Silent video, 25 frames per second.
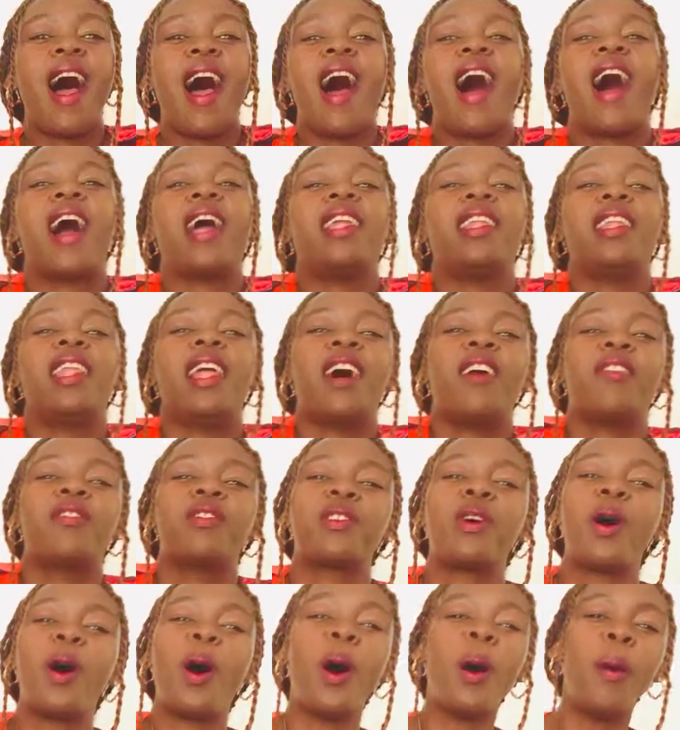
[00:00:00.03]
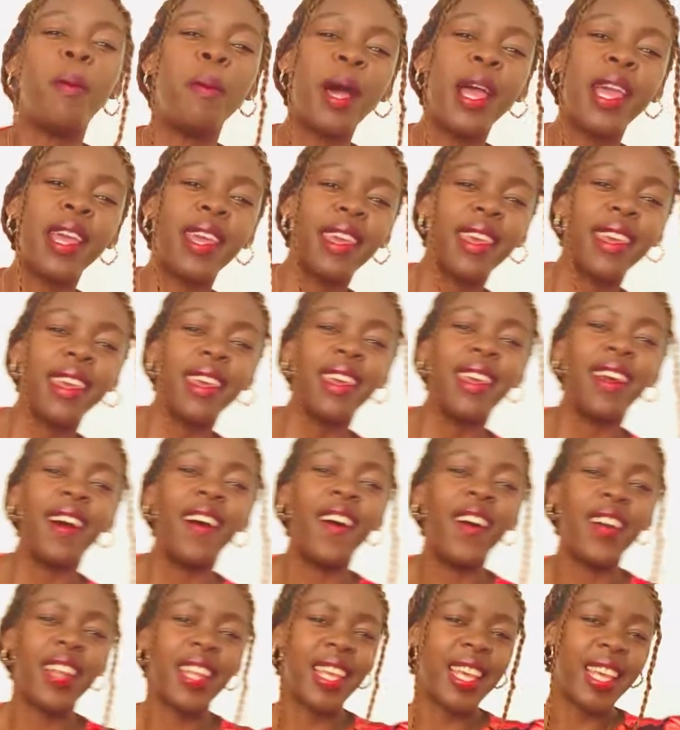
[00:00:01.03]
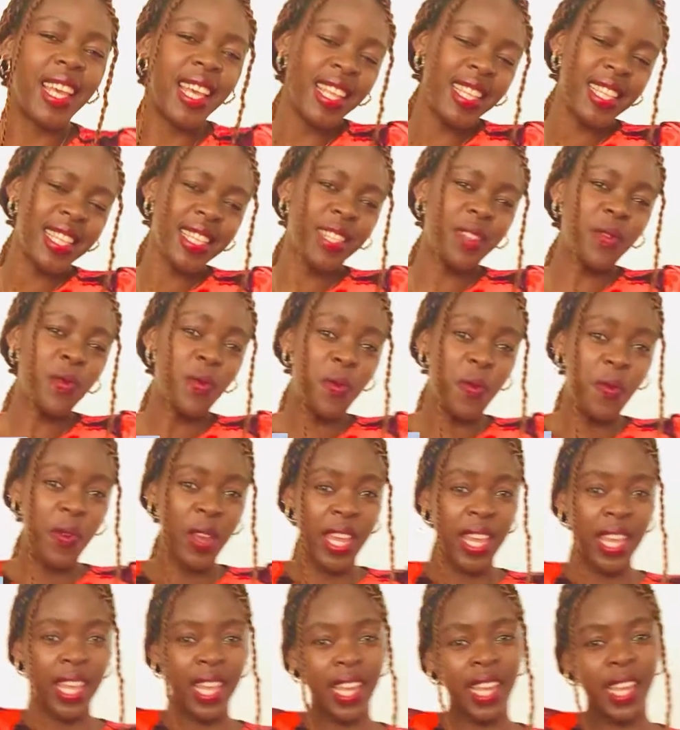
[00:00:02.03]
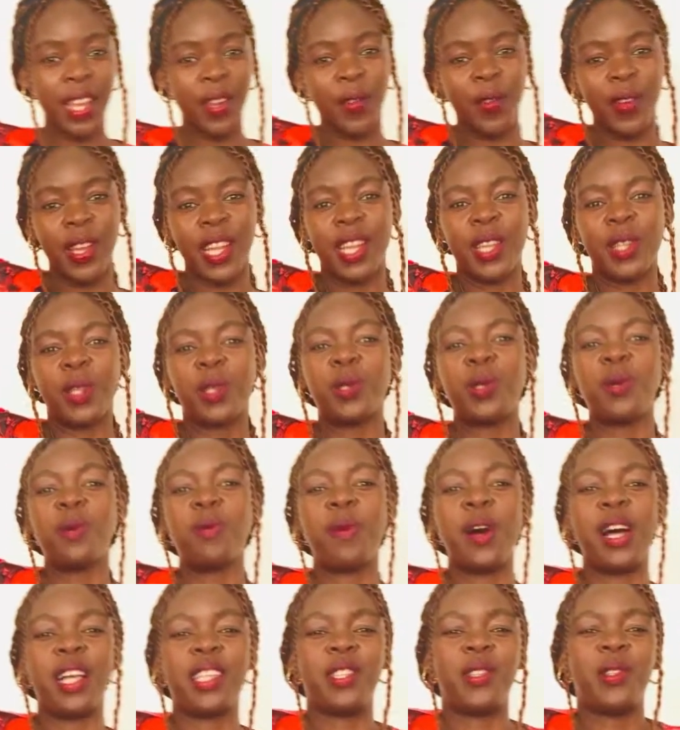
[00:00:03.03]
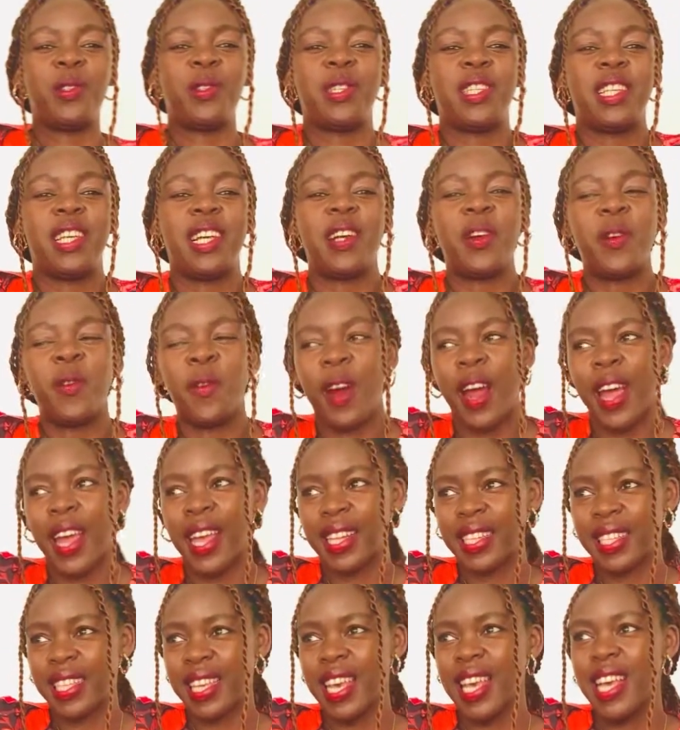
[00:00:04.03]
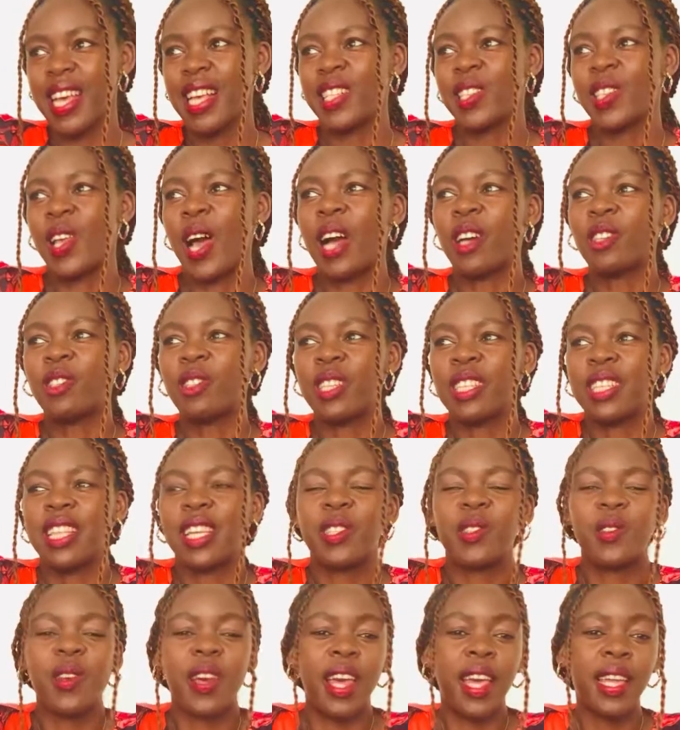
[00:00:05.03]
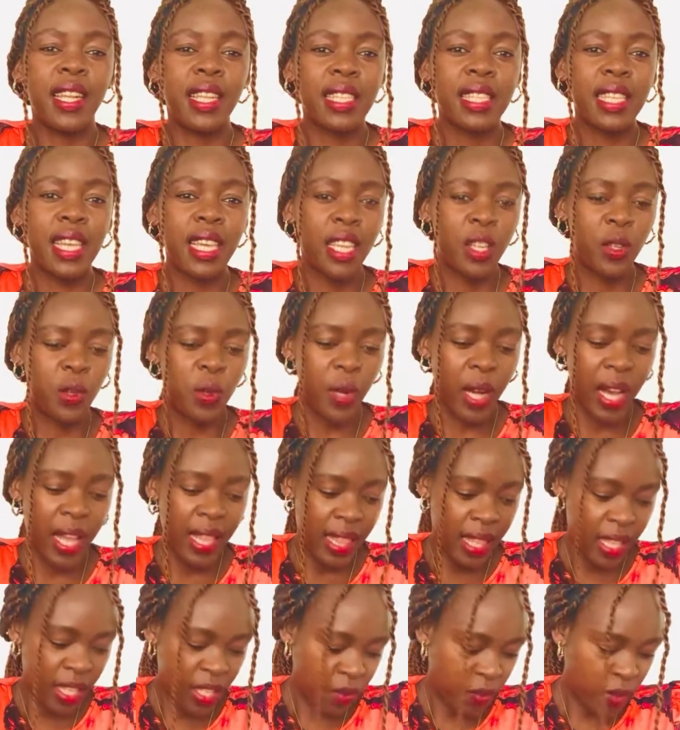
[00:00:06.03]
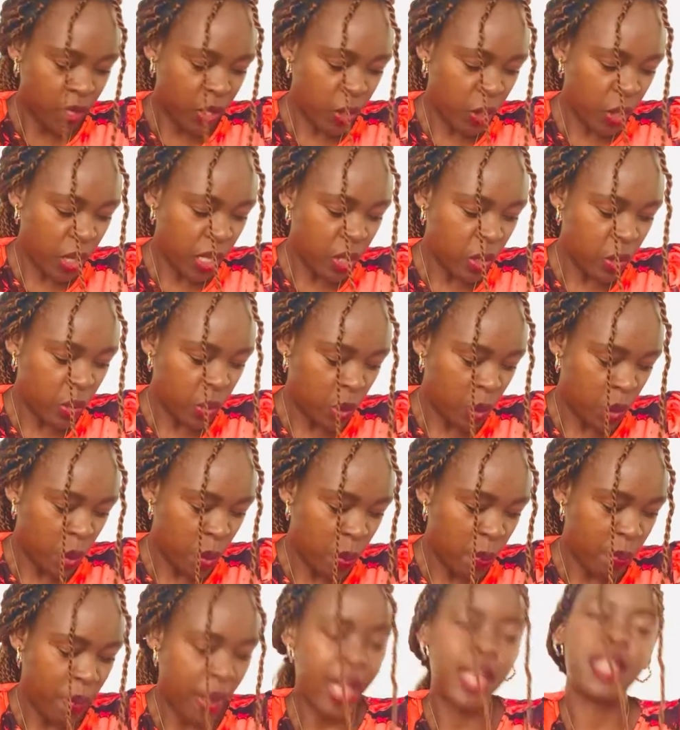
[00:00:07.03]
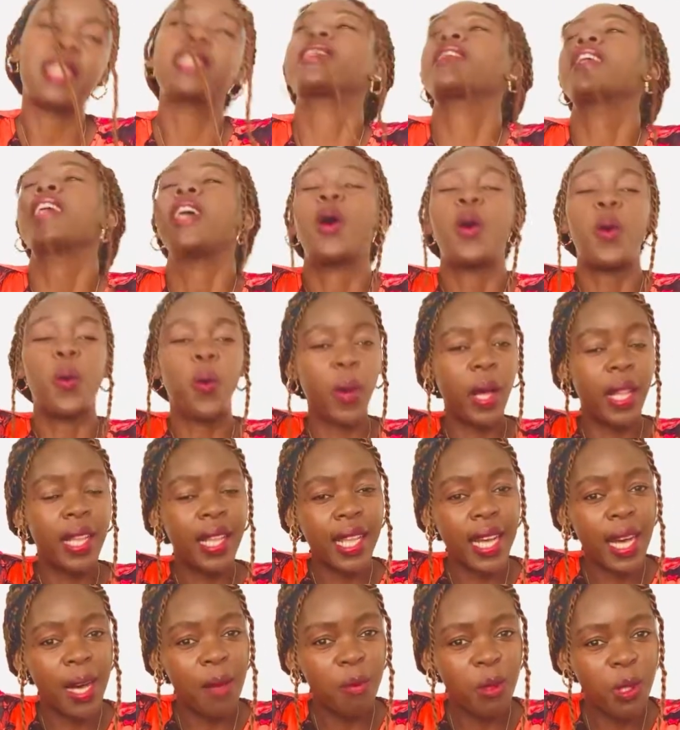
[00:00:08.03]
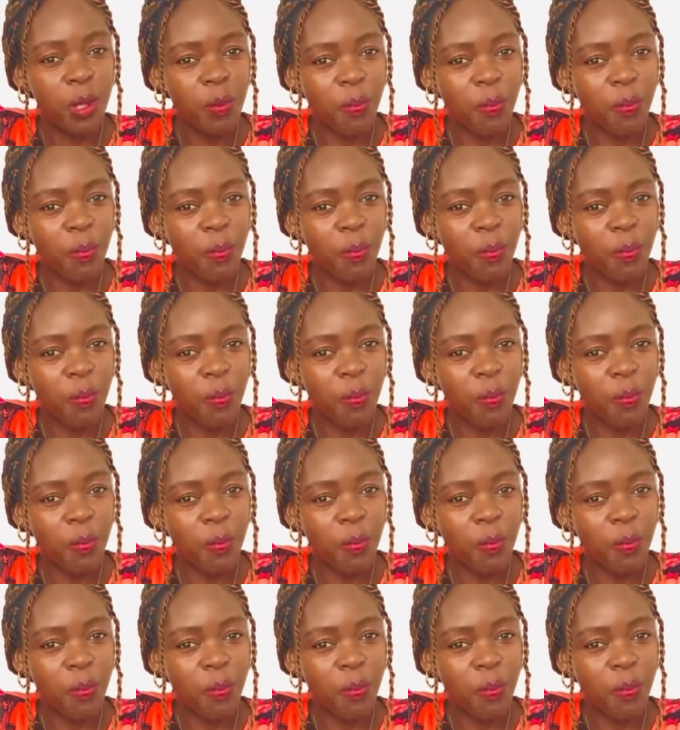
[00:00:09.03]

Hi loves, oh my god, it's really really too much to tell, right? So actually that's why I decided to cut this video into two parts. Welcome to